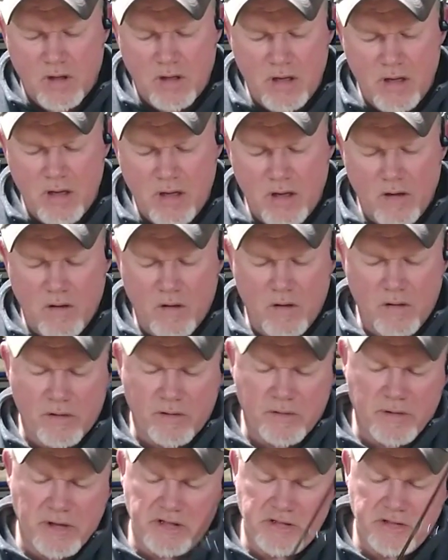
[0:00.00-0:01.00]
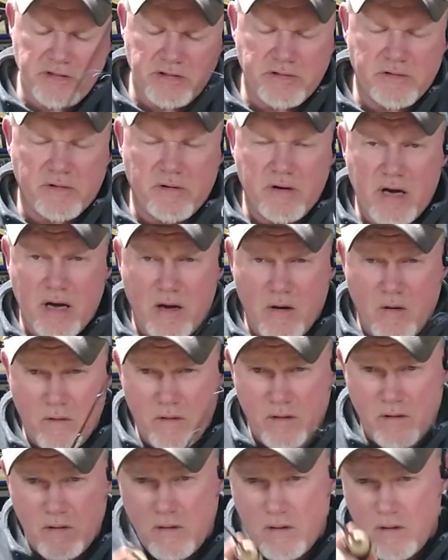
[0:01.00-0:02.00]
Okay, all the creases are
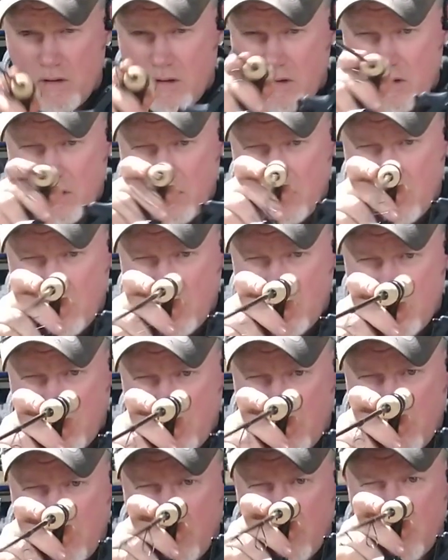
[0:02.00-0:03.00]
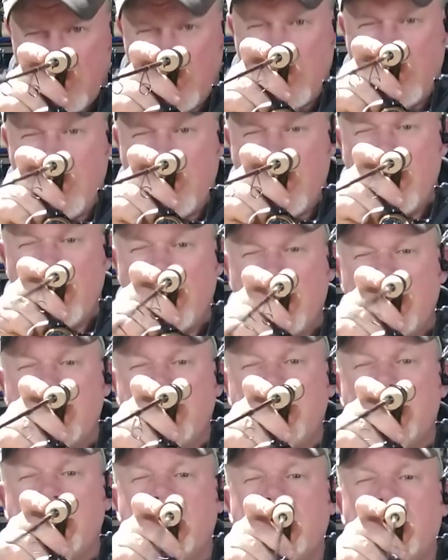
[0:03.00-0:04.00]
out,
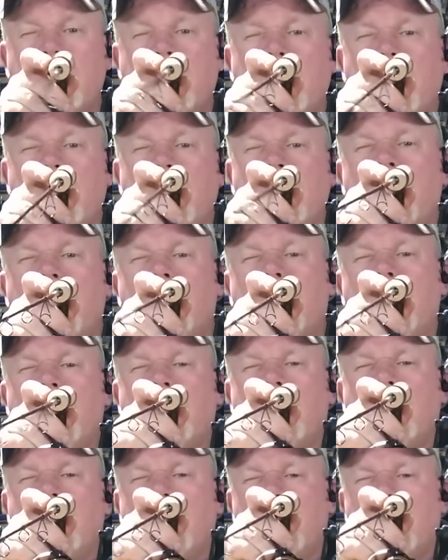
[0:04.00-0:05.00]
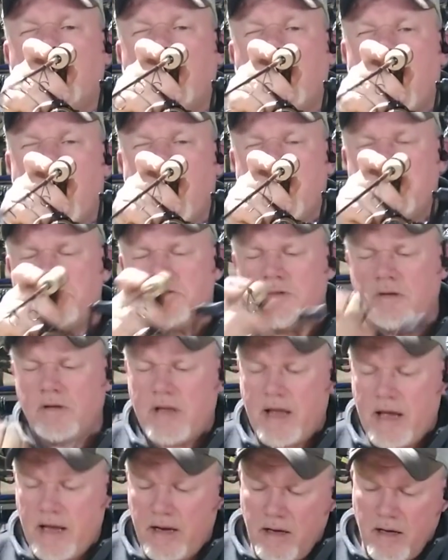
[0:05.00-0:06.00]
and eyes still
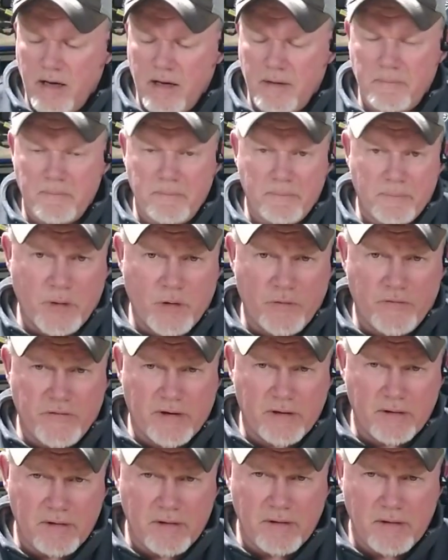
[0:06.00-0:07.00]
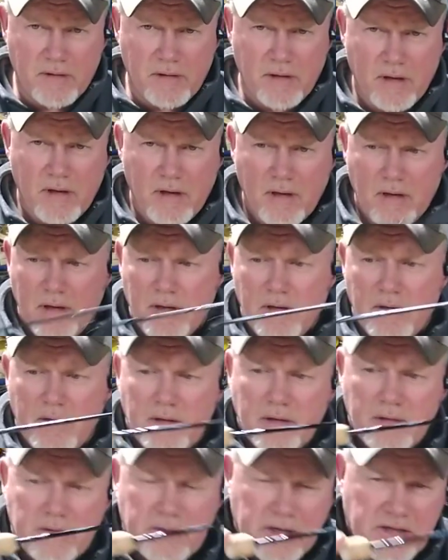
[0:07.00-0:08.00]
line up. Perfect.
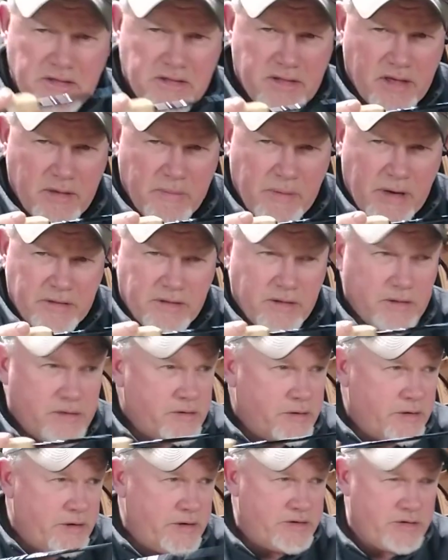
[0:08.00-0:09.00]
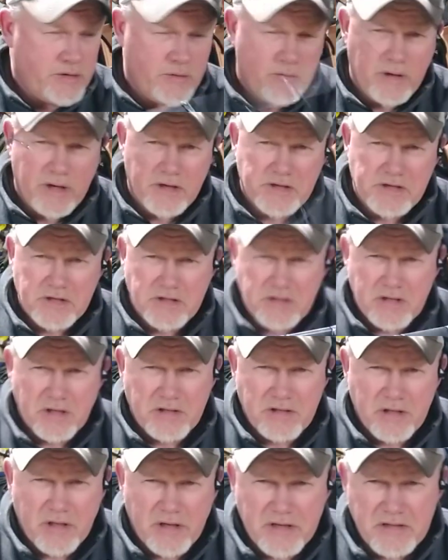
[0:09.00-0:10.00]
Nice thing about the 32-inch, it's
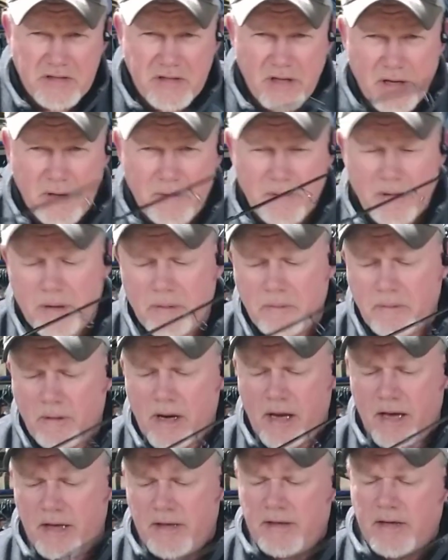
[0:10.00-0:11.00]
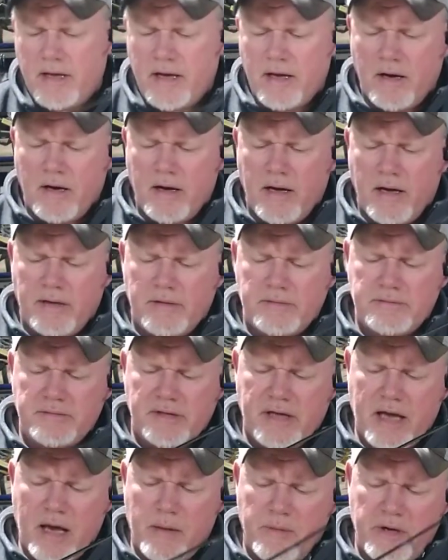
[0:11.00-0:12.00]
such a nice lightweight rod
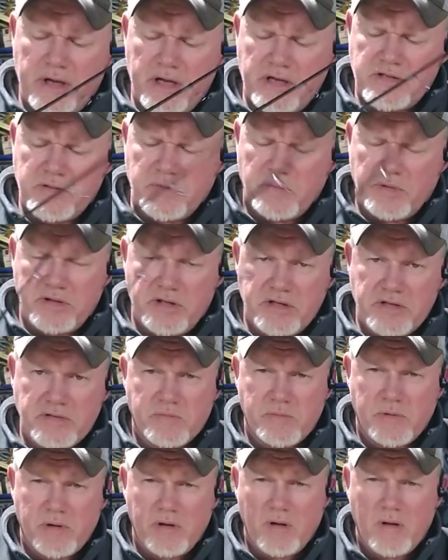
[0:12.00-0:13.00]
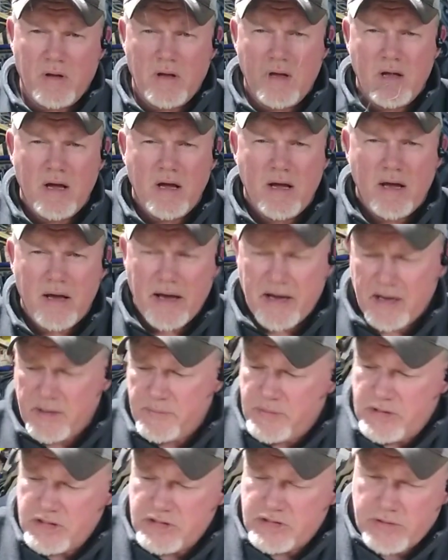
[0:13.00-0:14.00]
combination with this reel. I can
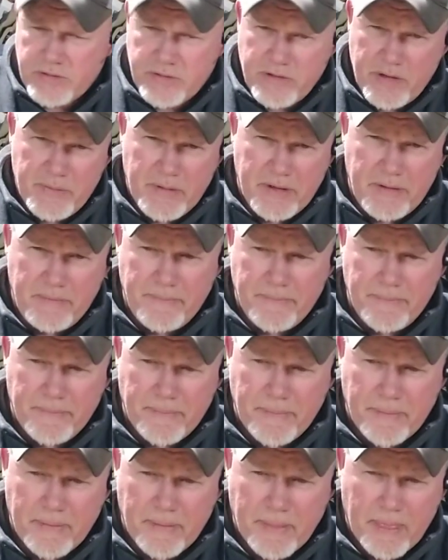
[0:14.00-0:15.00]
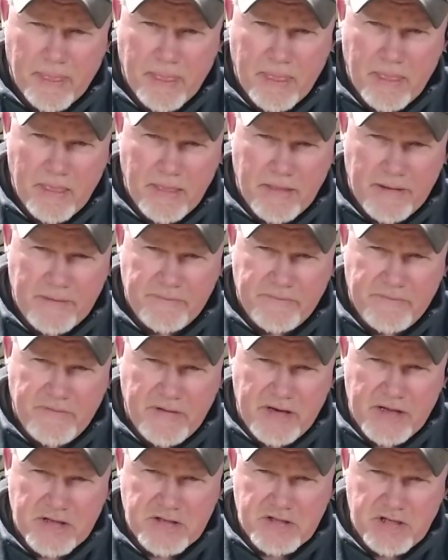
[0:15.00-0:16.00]
pistol grip it,
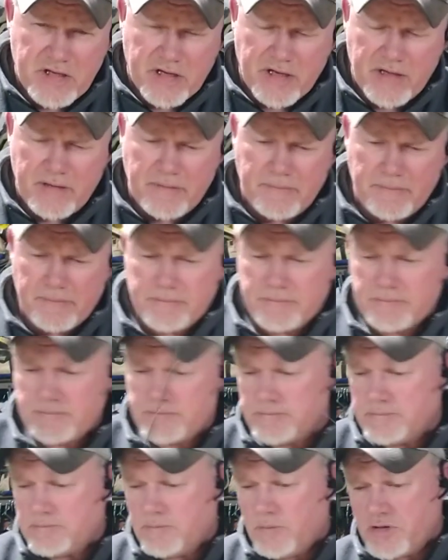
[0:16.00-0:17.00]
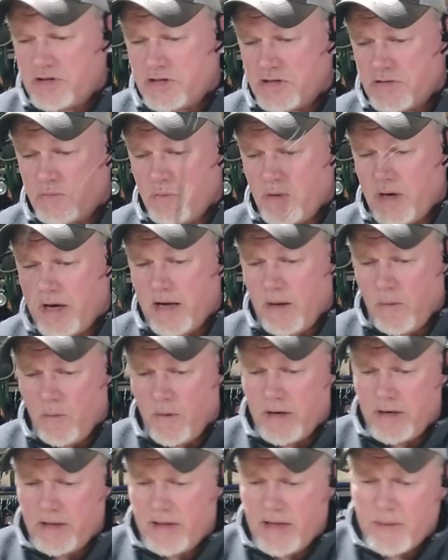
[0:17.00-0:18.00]
finesse jig it, which is why I
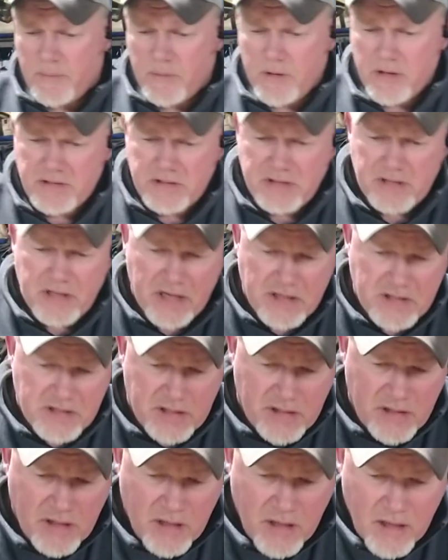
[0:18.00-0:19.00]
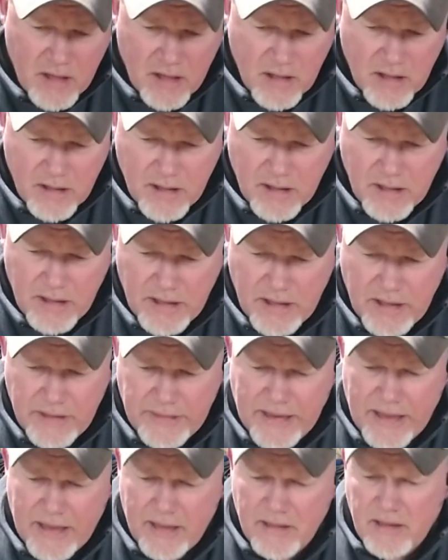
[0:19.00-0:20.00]
wanted that presentation
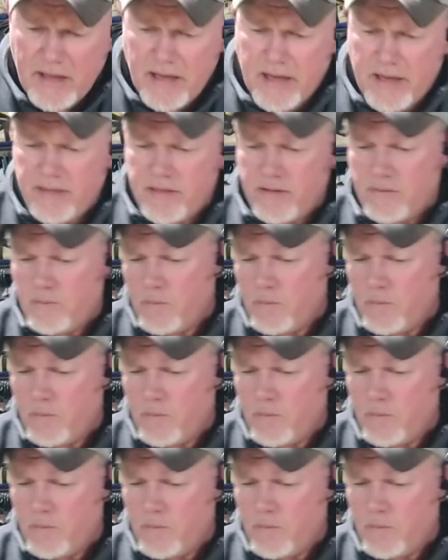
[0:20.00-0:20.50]
in that length